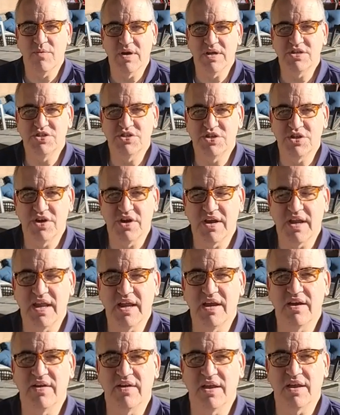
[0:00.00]
what you're
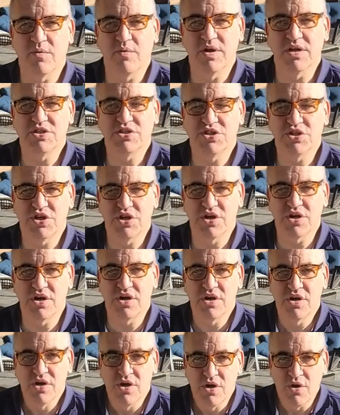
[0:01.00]
hearing, what
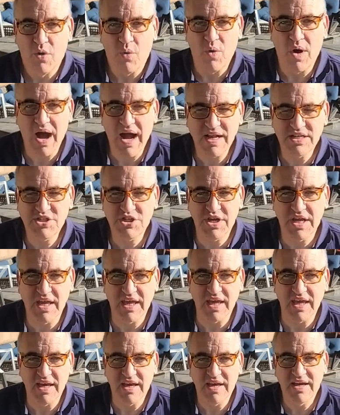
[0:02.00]
you're watching